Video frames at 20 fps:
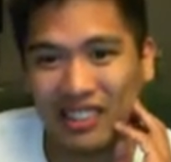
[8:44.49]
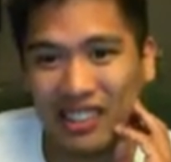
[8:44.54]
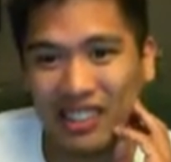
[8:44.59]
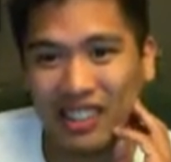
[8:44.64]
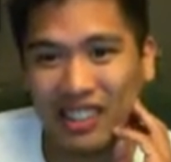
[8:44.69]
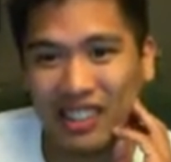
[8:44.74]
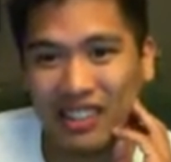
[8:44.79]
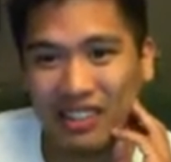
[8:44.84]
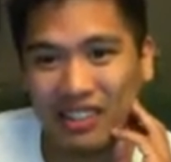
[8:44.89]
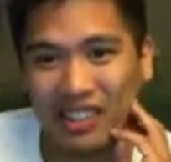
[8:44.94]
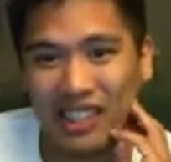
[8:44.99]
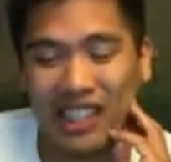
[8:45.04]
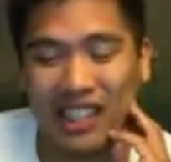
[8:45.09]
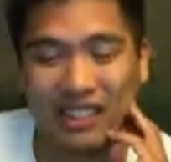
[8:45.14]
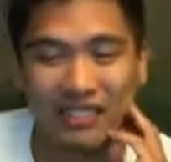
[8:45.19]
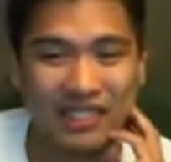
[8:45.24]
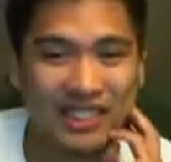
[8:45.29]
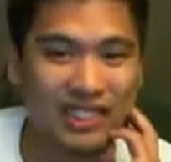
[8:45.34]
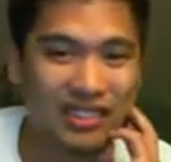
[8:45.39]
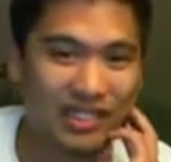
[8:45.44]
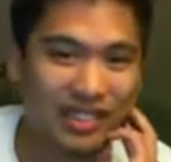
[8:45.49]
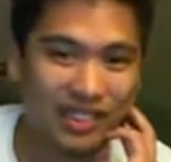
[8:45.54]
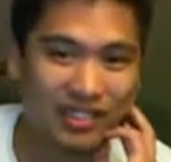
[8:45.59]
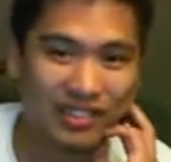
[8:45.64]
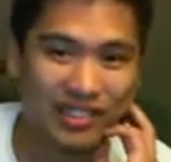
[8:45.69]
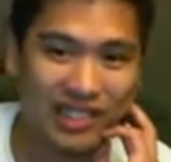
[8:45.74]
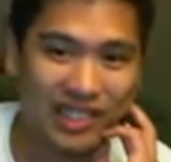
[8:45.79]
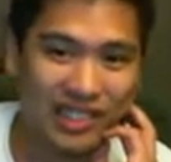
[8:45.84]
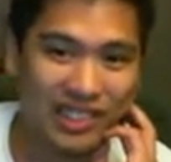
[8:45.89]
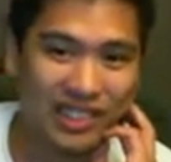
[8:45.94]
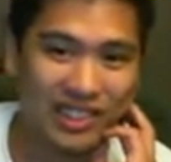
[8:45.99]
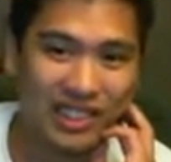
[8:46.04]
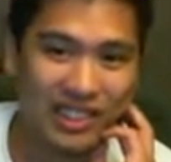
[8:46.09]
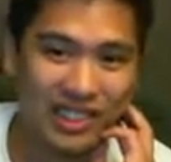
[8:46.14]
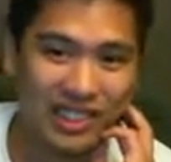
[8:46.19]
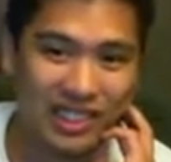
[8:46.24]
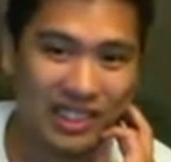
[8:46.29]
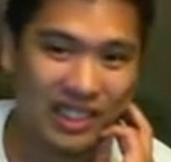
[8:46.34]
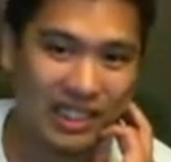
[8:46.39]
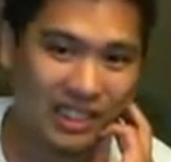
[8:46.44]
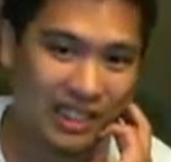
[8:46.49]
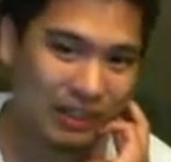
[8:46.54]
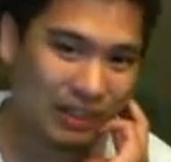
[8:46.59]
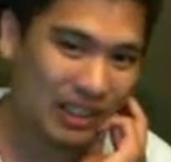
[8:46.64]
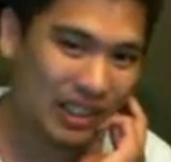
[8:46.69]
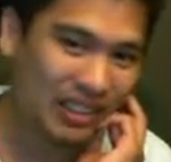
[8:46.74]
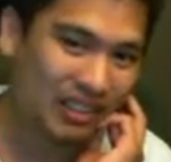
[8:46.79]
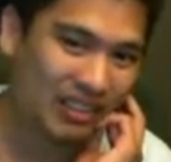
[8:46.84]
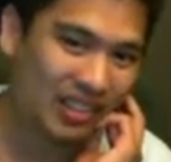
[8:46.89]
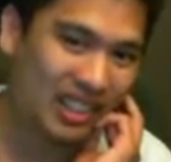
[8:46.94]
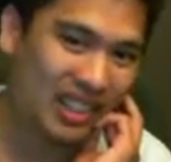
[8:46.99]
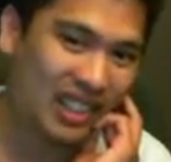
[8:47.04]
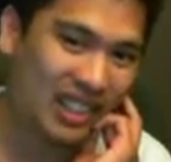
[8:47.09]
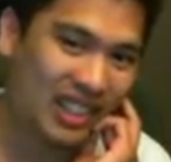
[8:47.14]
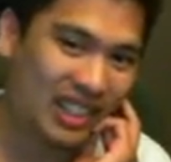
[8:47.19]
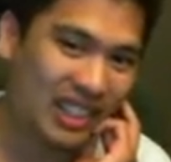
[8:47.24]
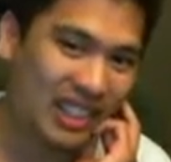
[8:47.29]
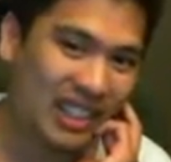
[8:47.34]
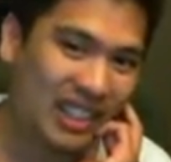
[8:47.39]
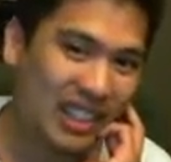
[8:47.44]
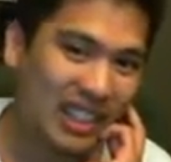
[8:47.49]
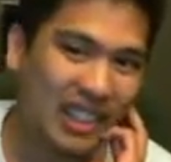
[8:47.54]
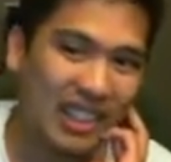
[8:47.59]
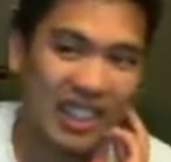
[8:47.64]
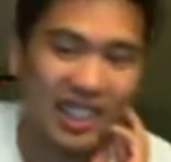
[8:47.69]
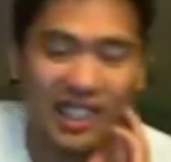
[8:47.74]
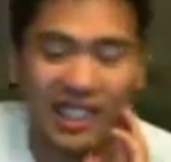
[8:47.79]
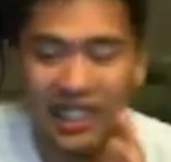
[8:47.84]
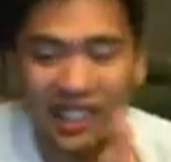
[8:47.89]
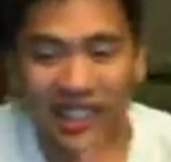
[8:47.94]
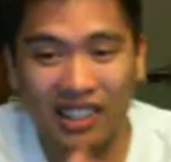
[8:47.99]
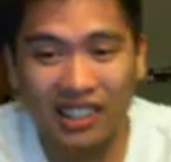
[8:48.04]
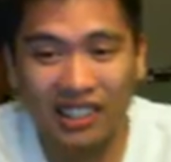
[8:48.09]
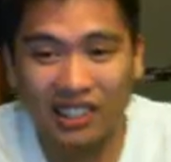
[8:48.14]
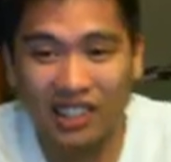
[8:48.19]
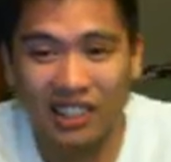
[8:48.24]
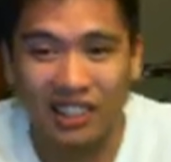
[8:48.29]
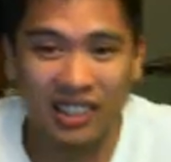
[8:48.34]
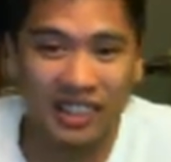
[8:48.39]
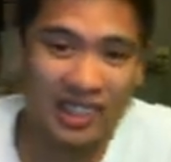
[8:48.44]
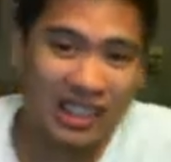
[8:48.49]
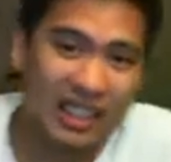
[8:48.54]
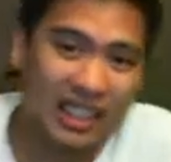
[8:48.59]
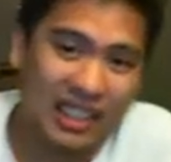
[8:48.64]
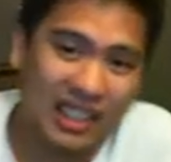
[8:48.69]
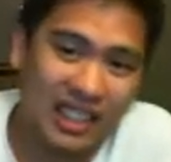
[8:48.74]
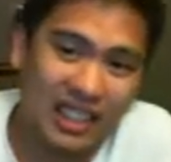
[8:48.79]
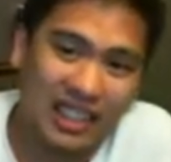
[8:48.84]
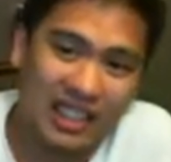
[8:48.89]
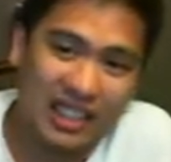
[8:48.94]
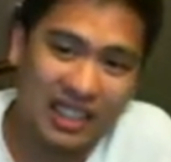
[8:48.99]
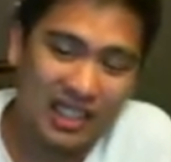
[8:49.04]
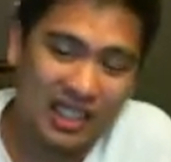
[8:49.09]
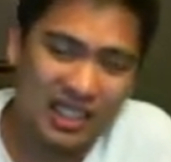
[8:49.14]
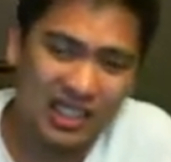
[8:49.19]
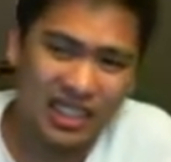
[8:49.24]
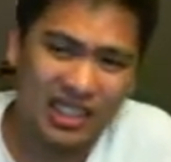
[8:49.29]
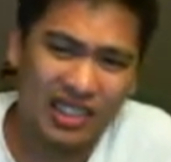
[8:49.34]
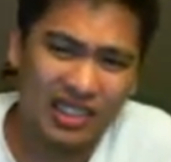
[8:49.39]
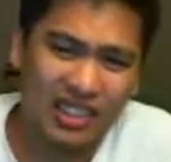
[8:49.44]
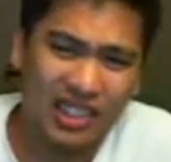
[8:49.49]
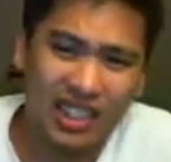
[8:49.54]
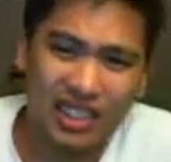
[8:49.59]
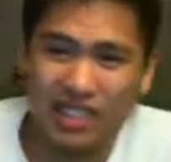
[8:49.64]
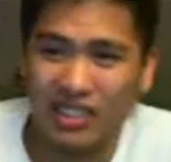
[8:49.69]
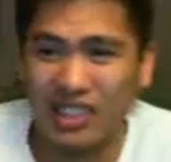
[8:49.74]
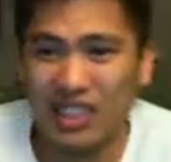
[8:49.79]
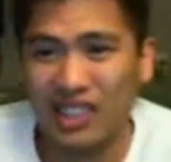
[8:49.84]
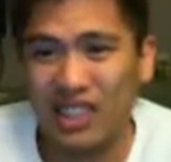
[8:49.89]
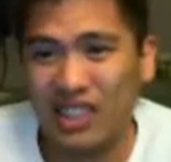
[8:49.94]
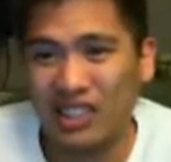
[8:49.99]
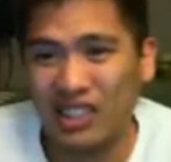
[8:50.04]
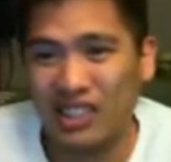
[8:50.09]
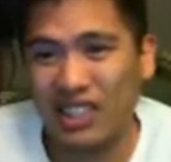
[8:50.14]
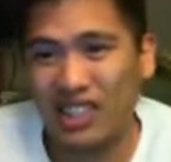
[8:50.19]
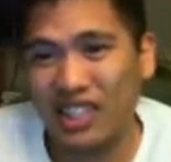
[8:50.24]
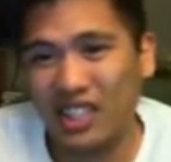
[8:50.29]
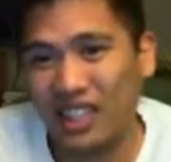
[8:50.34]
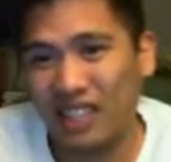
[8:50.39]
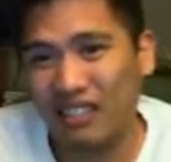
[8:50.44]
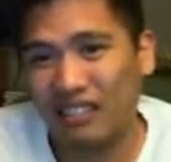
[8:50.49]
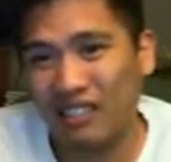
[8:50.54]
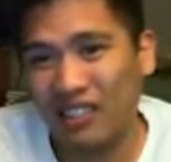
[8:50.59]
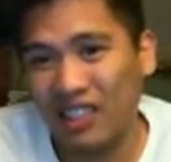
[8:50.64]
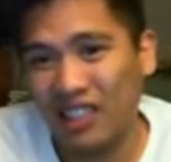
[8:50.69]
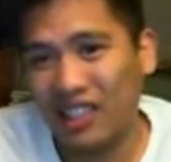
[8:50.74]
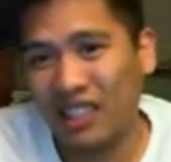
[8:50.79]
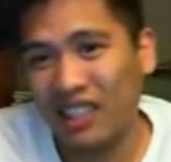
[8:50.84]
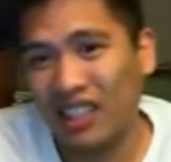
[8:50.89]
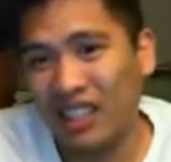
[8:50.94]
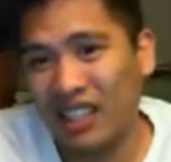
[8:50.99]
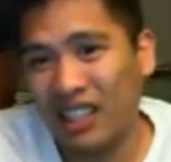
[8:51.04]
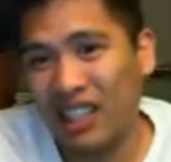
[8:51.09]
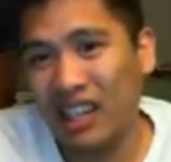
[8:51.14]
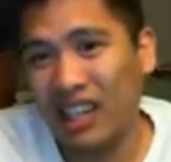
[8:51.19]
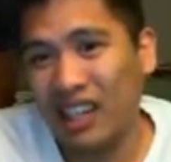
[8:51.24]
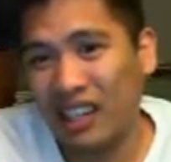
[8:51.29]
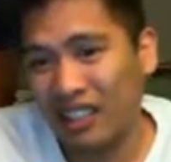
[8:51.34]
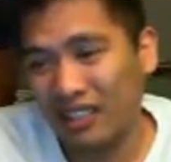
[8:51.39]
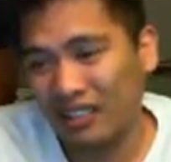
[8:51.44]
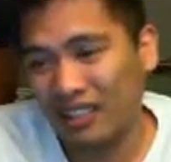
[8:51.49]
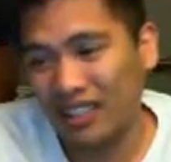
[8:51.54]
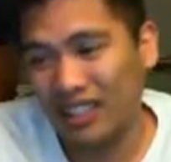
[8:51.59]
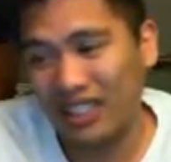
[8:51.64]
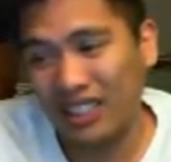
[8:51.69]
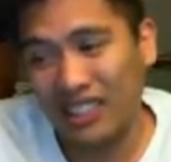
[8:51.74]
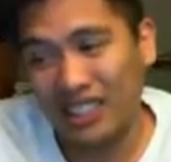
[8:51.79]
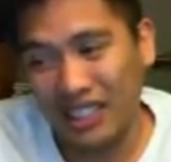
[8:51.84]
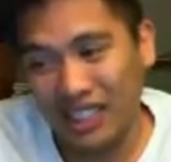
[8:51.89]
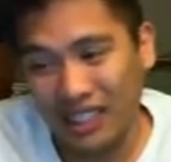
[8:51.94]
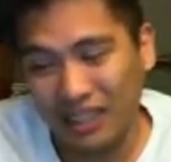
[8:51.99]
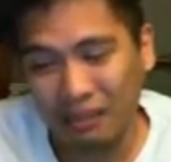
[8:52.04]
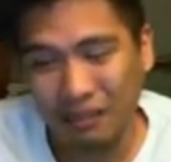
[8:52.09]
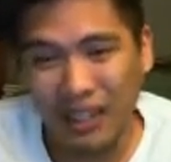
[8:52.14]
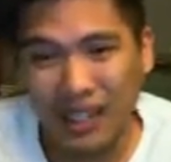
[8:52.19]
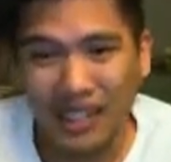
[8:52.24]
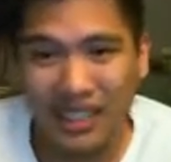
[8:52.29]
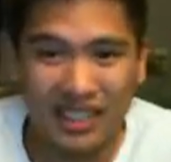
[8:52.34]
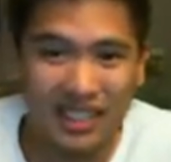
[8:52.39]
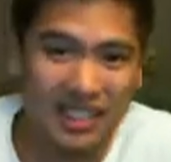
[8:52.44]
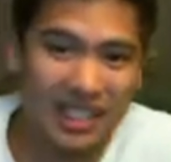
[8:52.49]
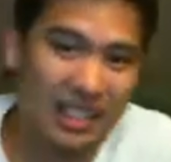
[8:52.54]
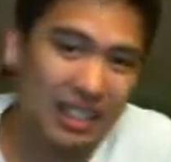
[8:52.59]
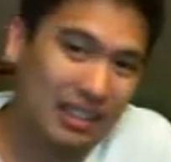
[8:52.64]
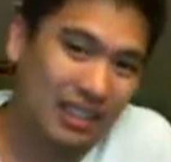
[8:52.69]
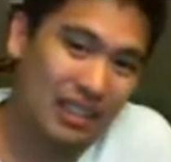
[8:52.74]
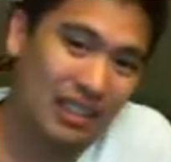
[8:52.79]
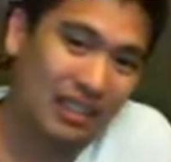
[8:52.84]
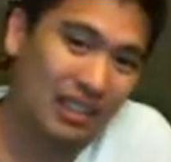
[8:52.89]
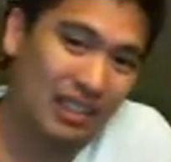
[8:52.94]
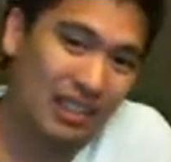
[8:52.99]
You know, Alves won the first, Jovan won the third, so now it just goes to second one. Alves did manage to get